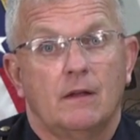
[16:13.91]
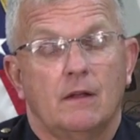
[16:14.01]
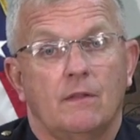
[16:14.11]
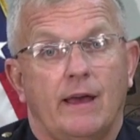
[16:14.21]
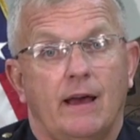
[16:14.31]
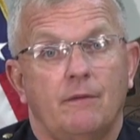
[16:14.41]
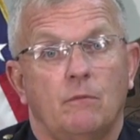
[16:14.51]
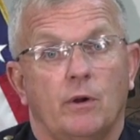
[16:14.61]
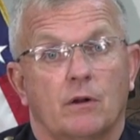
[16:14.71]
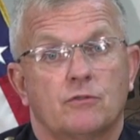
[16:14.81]

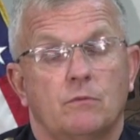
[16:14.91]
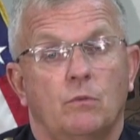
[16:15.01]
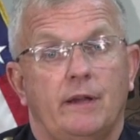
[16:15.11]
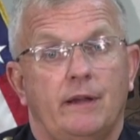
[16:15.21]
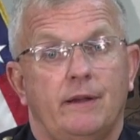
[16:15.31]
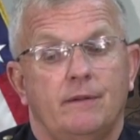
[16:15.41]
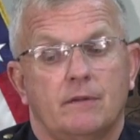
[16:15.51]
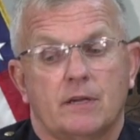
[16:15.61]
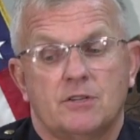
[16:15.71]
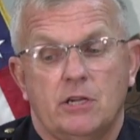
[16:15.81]
That we
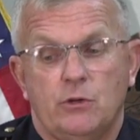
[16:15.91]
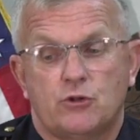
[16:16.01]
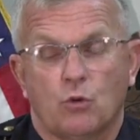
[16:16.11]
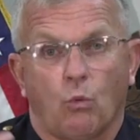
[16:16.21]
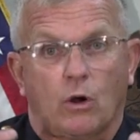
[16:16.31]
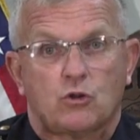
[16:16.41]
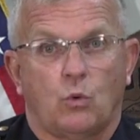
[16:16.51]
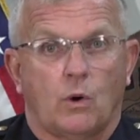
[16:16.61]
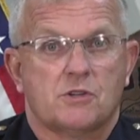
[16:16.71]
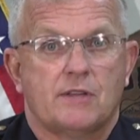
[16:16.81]
continue to work
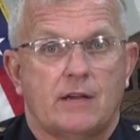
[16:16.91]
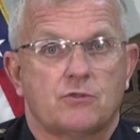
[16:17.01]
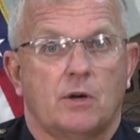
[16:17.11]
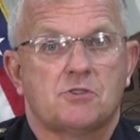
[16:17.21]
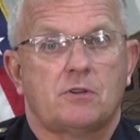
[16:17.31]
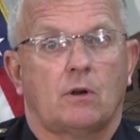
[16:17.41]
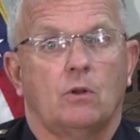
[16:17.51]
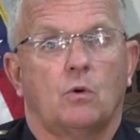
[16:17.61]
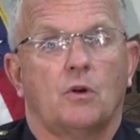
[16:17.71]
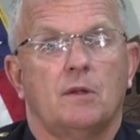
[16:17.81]
towards that trust in our
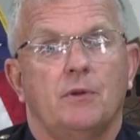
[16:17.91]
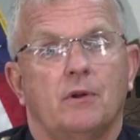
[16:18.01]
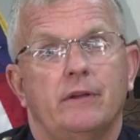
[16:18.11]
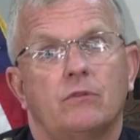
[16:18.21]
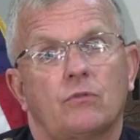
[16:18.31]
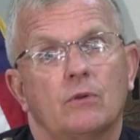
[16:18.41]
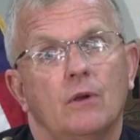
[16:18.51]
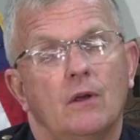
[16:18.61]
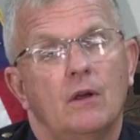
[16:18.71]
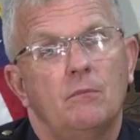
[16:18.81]
local communities,
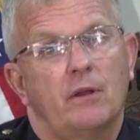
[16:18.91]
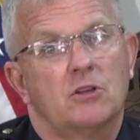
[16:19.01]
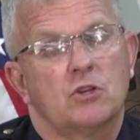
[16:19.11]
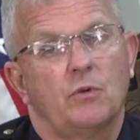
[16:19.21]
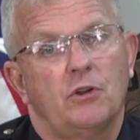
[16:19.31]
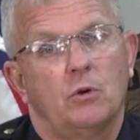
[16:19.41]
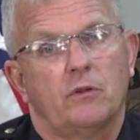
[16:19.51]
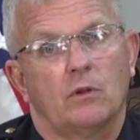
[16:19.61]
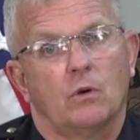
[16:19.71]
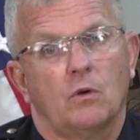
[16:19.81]
because if we do it
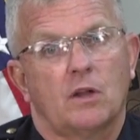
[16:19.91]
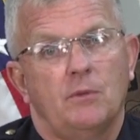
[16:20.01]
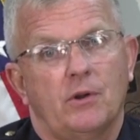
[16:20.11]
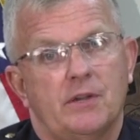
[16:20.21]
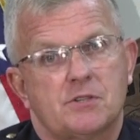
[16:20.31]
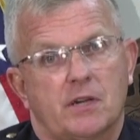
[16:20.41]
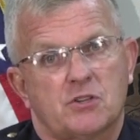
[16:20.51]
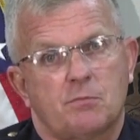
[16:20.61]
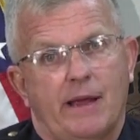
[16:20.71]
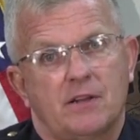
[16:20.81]
in the local communities, it
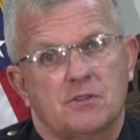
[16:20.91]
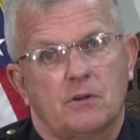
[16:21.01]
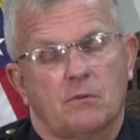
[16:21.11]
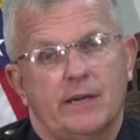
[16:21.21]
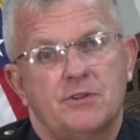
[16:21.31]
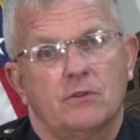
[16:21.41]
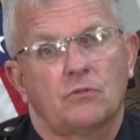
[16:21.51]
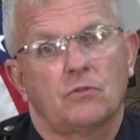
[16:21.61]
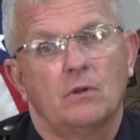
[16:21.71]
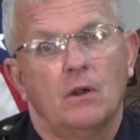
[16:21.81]
expands into
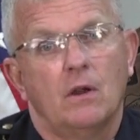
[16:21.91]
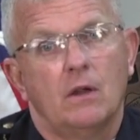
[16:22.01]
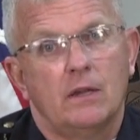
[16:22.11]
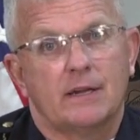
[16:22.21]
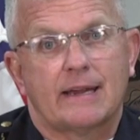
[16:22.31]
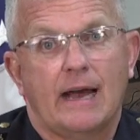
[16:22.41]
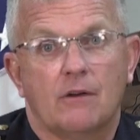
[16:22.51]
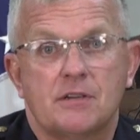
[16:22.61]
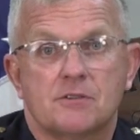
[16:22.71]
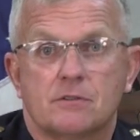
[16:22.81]
regions, into
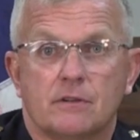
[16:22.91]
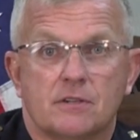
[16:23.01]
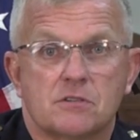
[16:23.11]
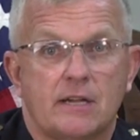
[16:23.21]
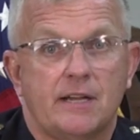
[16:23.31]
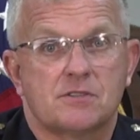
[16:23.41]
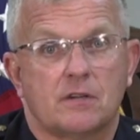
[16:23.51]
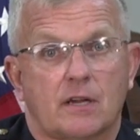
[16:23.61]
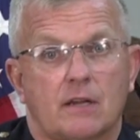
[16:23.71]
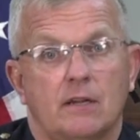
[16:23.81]
counties, into states,
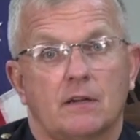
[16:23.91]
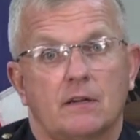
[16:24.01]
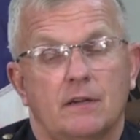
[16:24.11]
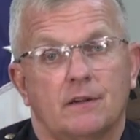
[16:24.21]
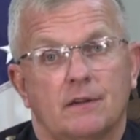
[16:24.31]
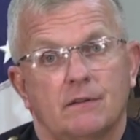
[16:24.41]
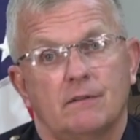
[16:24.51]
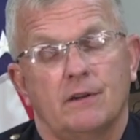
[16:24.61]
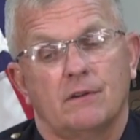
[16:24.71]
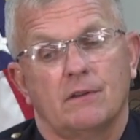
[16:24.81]

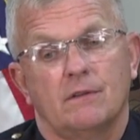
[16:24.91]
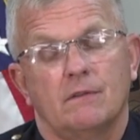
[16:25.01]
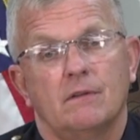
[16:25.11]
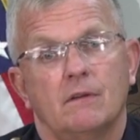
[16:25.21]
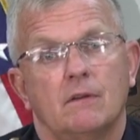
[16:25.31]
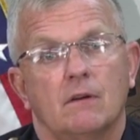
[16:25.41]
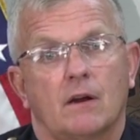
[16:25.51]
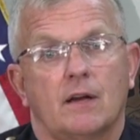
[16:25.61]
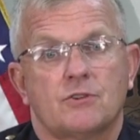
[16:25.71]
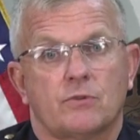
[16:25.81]
into our
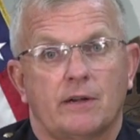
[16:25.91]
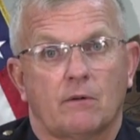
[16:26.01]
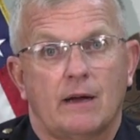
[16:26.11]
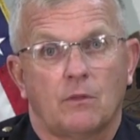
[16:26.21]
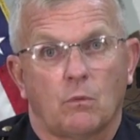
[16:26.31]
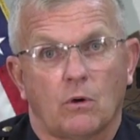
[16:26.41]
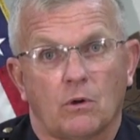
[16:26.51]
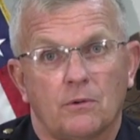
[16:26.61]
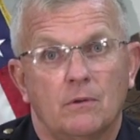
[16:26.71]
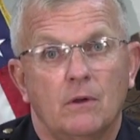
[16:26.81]
country and around the
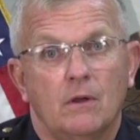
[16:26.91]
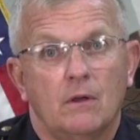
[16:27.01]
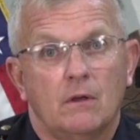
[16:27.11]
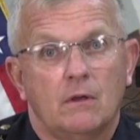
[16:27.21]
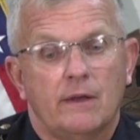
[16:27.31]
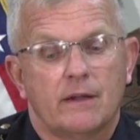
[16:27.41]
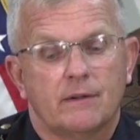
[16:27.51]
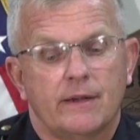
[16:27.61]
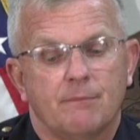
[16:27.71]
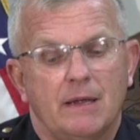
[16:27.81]
world.
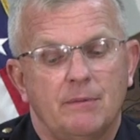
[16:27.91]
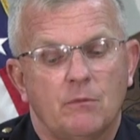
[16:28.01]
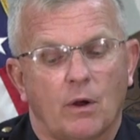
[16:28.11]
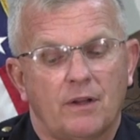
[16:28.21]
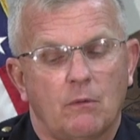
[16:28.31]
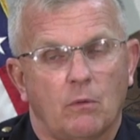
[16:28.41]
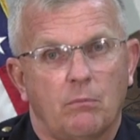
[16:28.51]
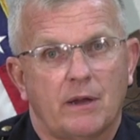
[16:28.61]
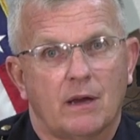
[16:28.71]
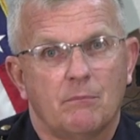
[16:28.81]
And maybe one day we'll
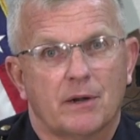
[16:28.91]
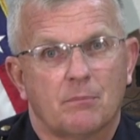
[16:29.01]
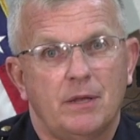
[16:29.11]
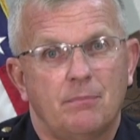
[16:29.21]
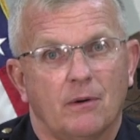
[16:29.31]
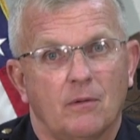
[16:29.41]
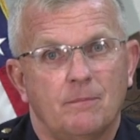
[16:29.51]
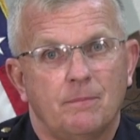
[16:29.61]
become better people.